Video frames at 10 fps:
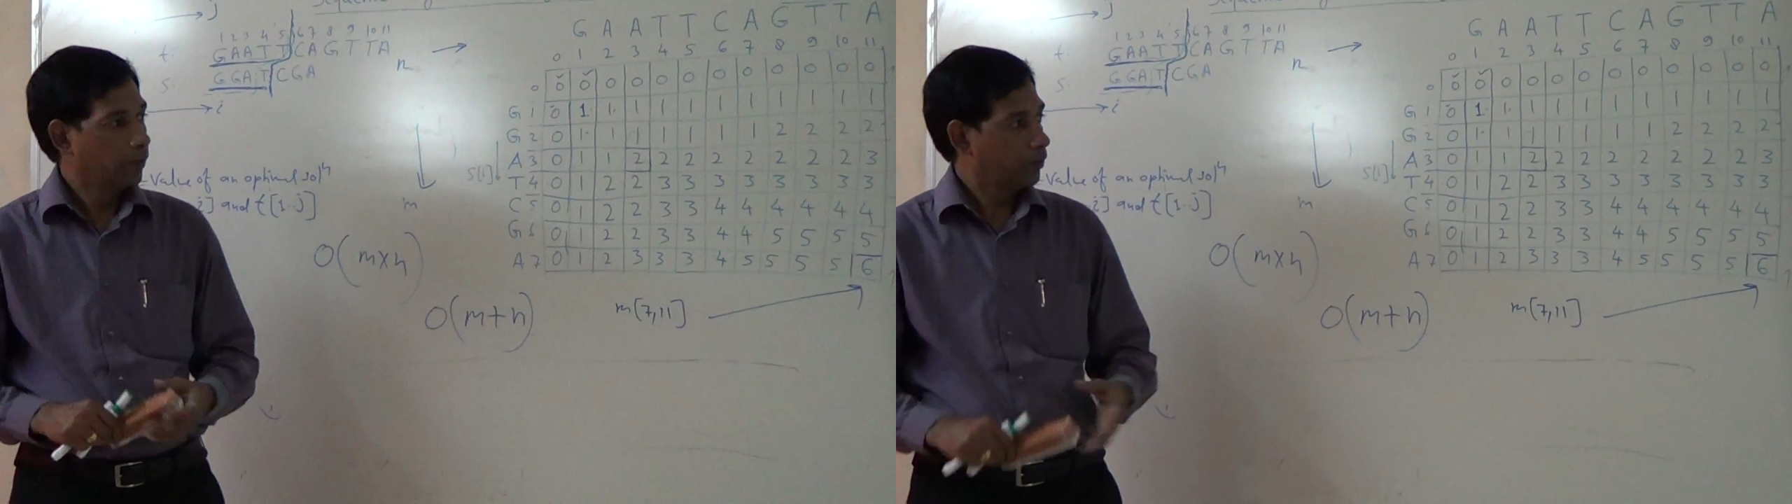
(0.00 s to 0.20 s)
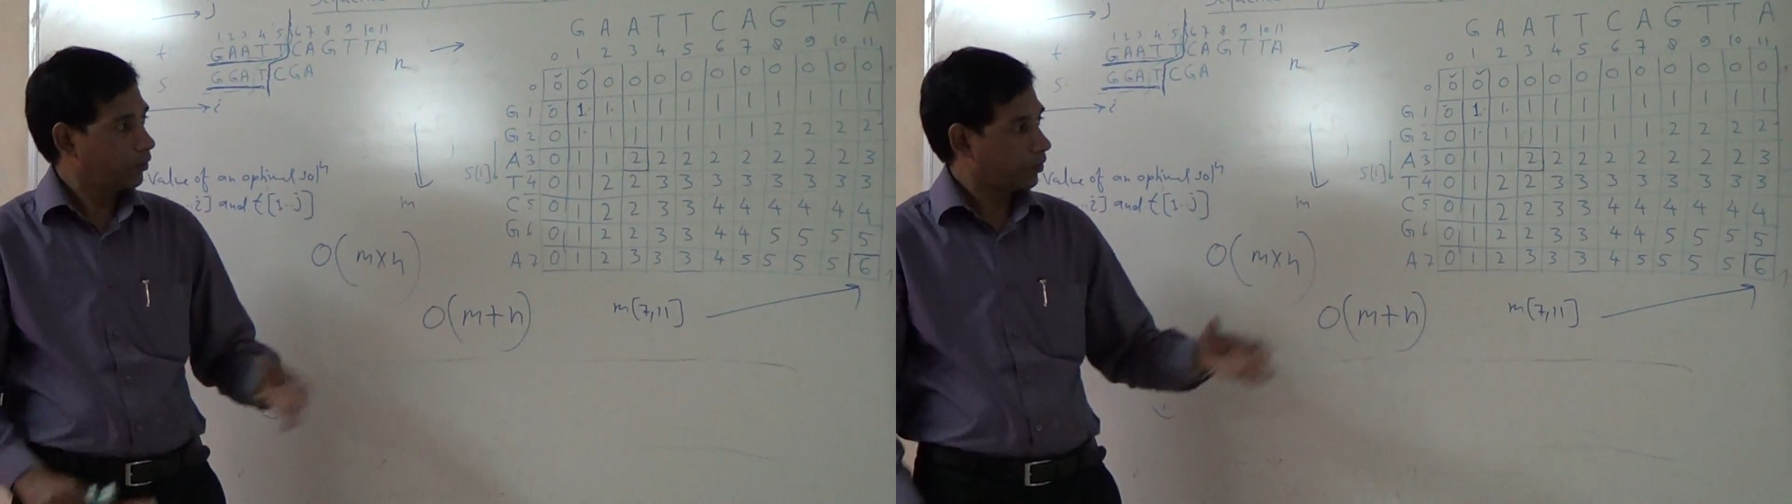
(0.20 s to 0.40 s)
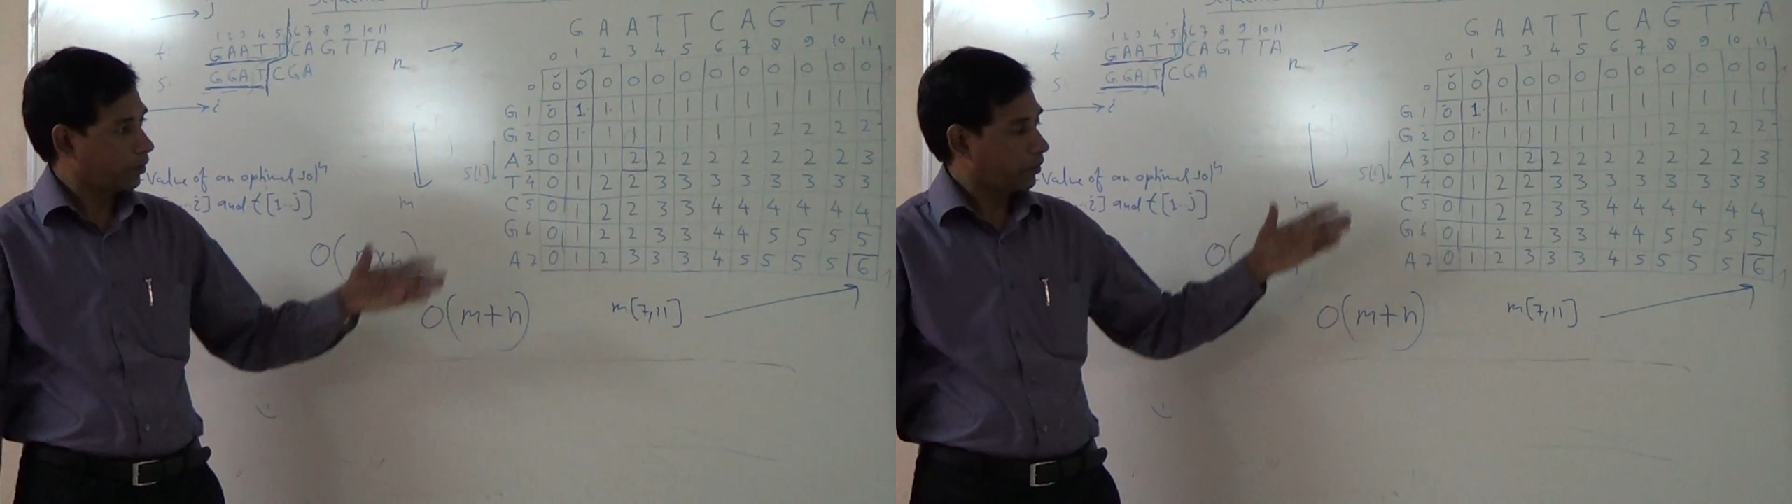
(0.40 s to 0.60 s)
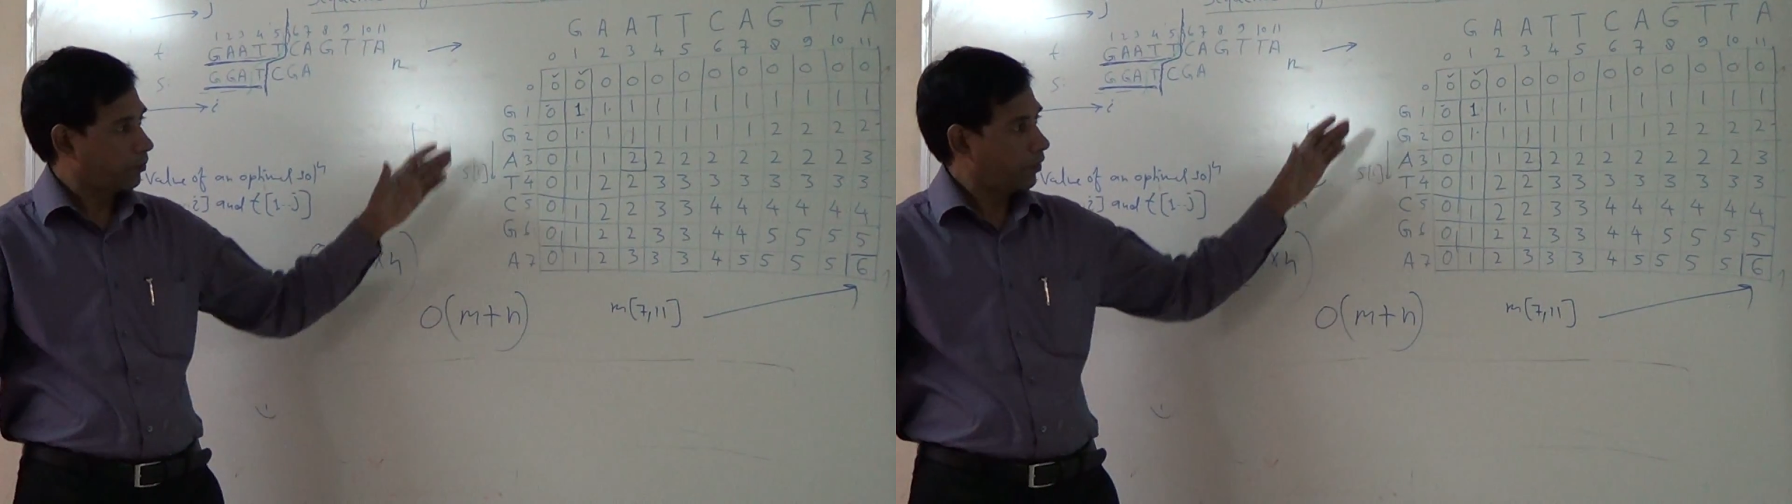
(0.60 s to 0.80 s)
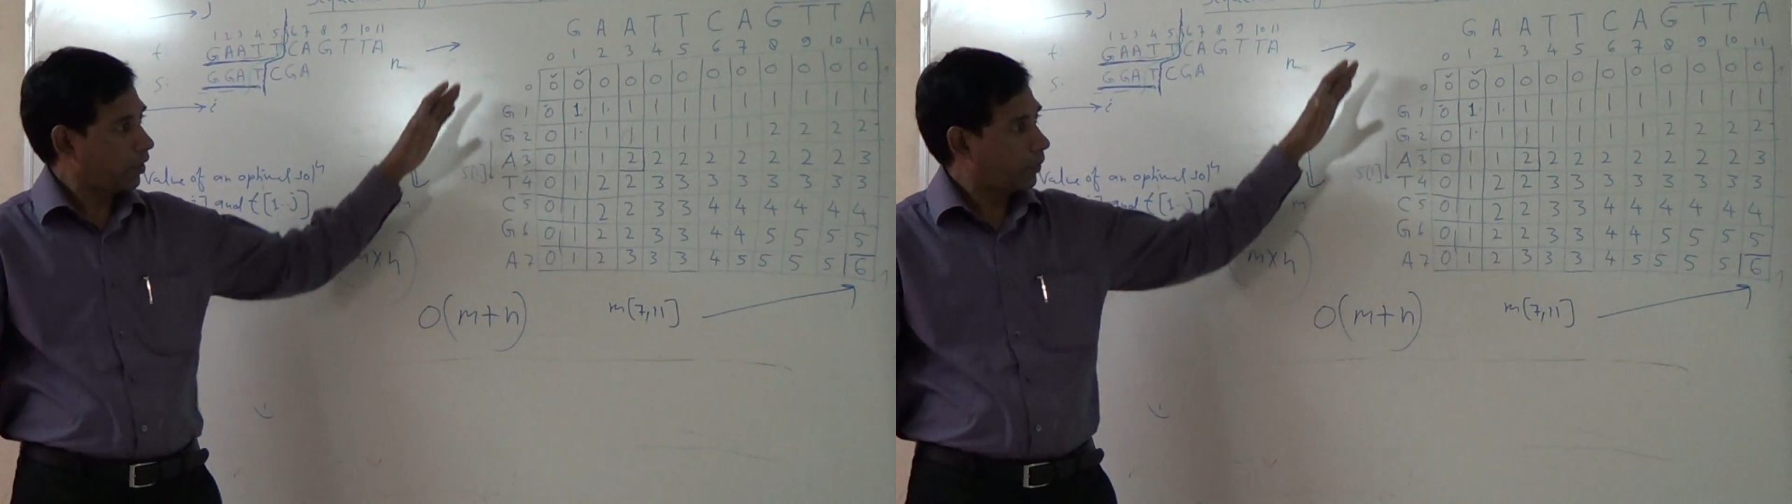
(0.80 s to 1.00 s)
So
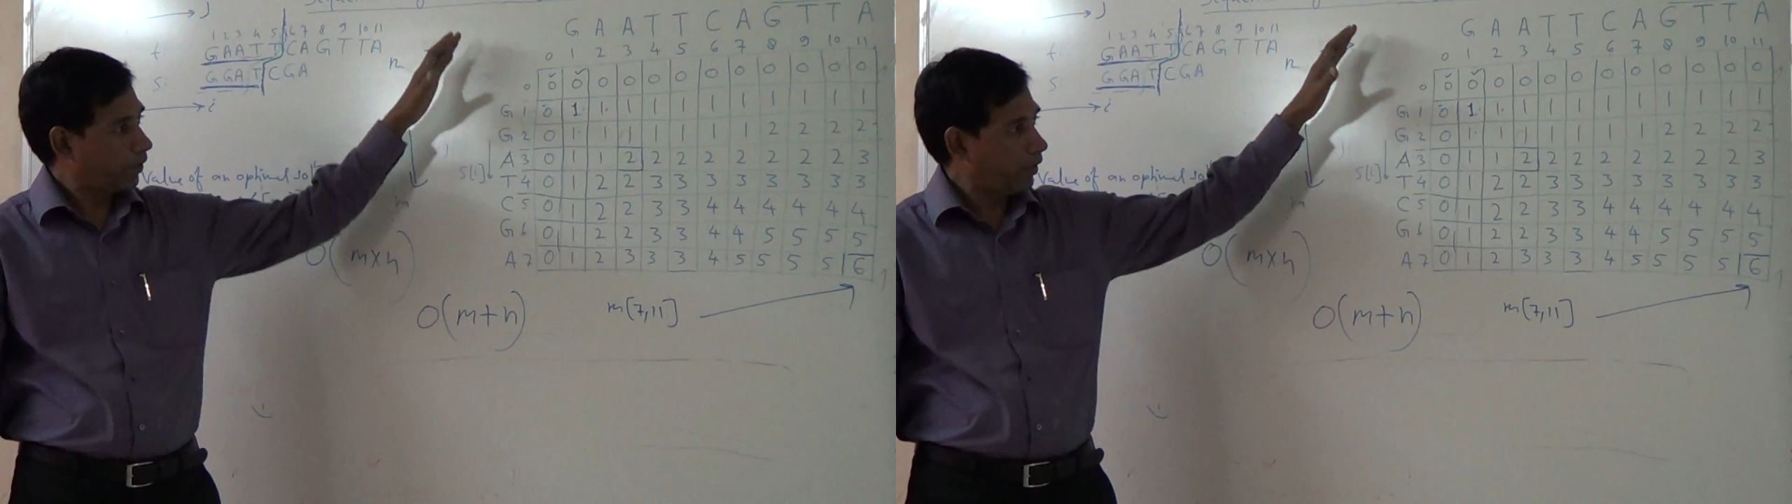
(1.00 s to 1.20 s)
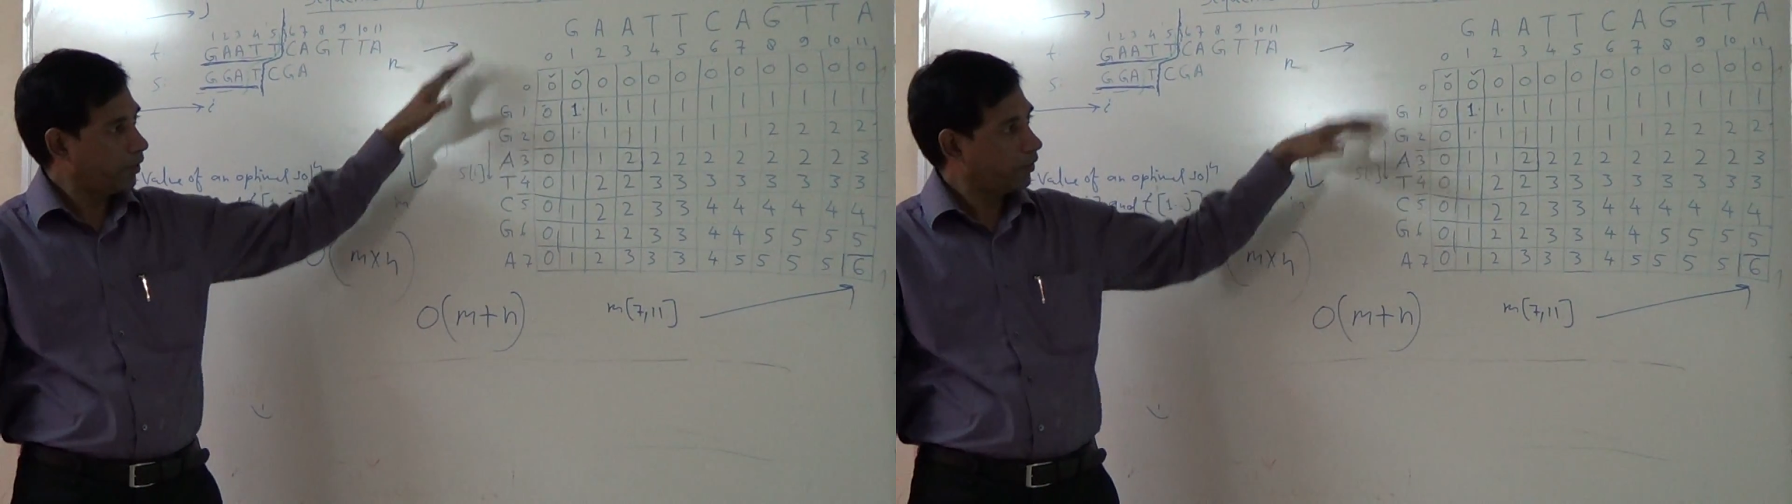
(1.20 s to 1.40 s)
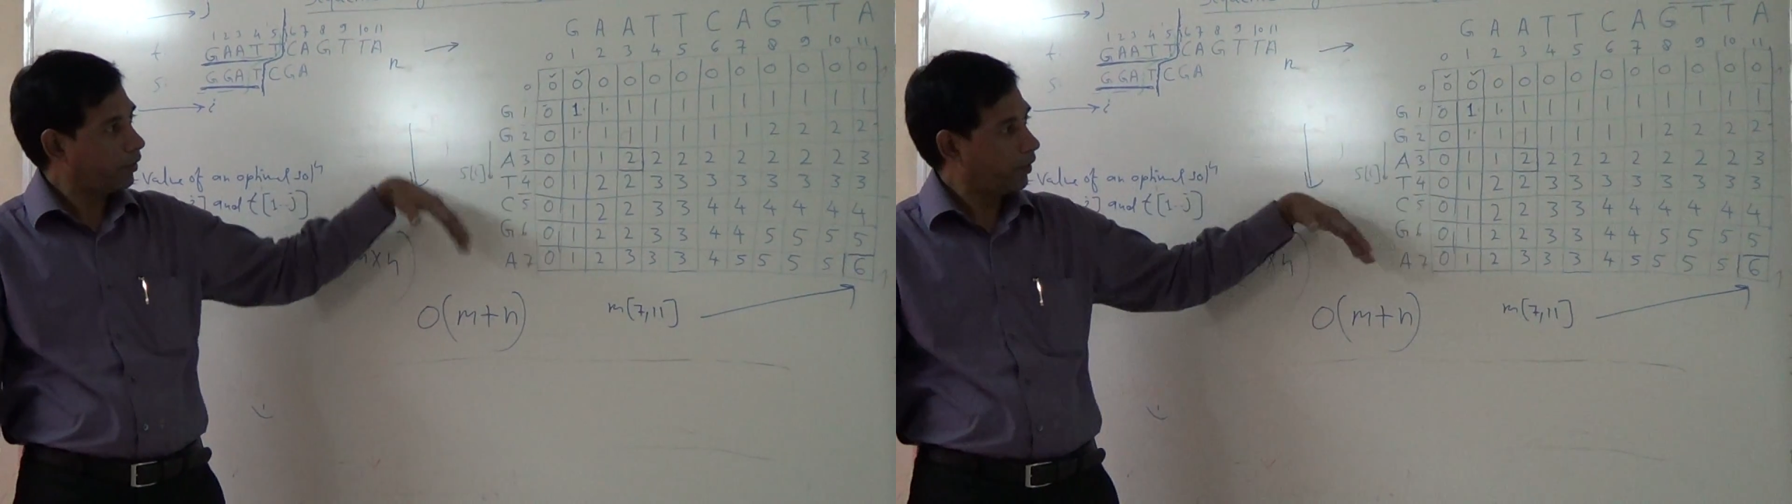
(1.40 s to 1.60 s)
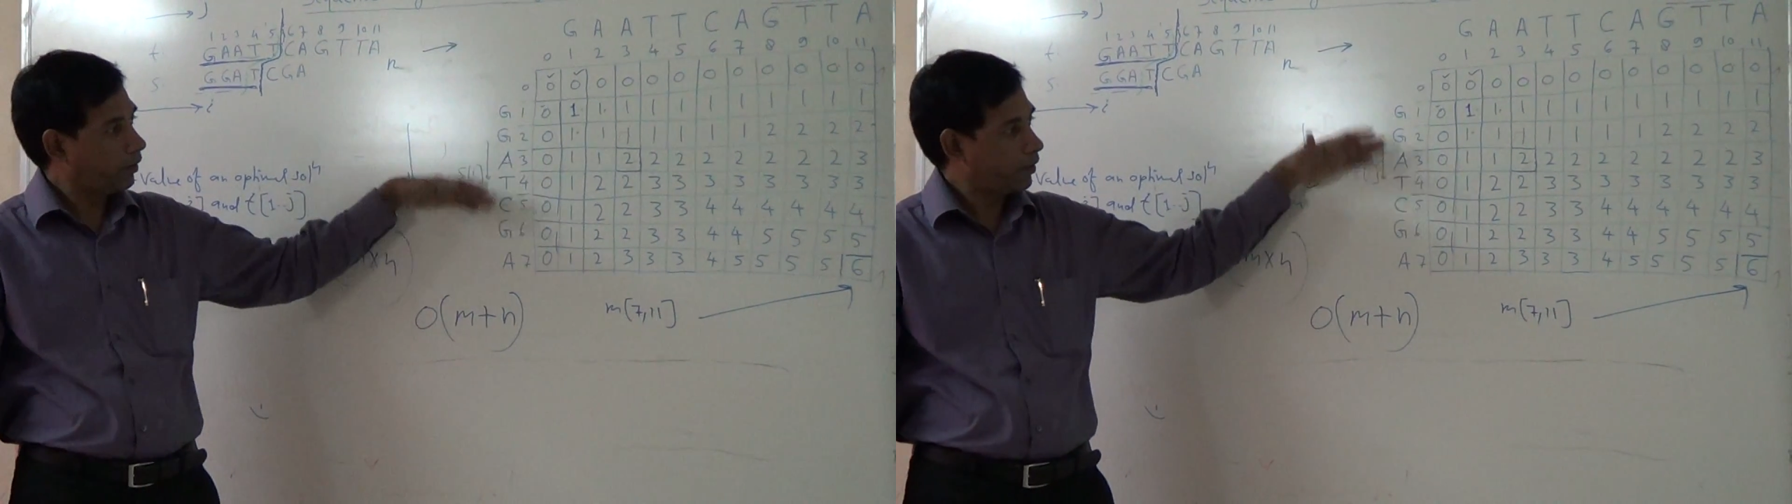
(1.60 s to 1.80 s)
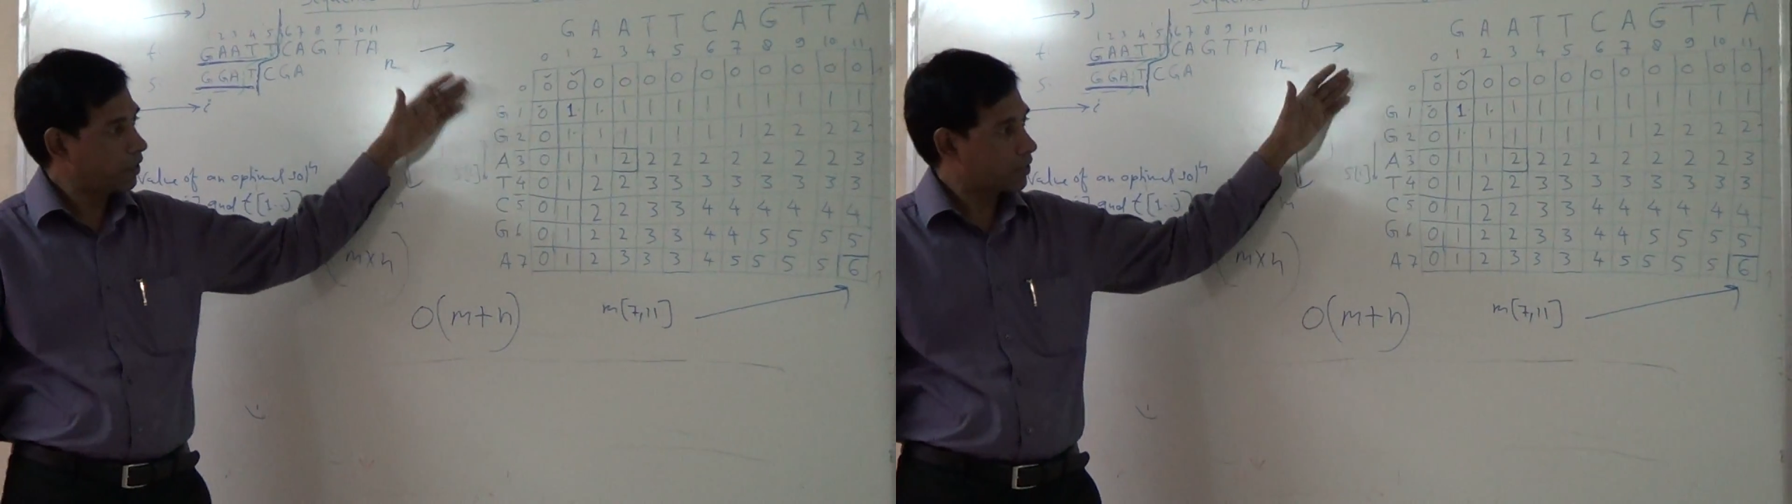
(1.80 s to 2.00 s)
for obtaining the
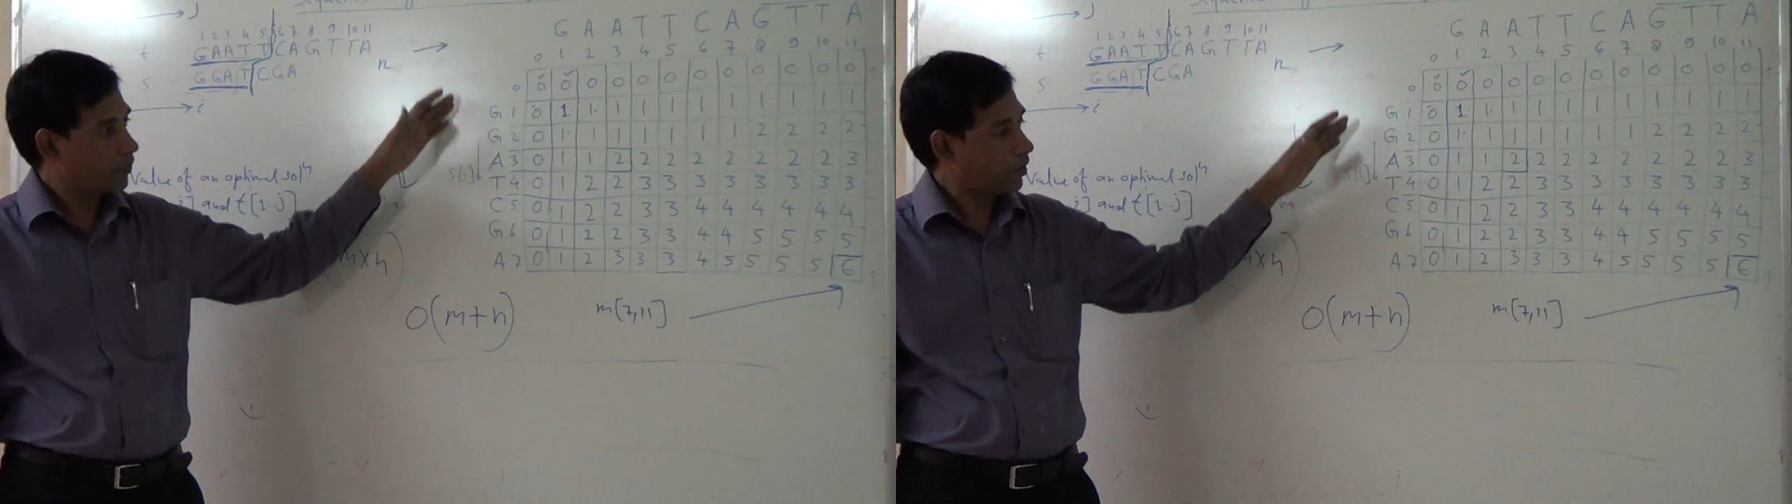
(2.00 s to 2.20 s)
entries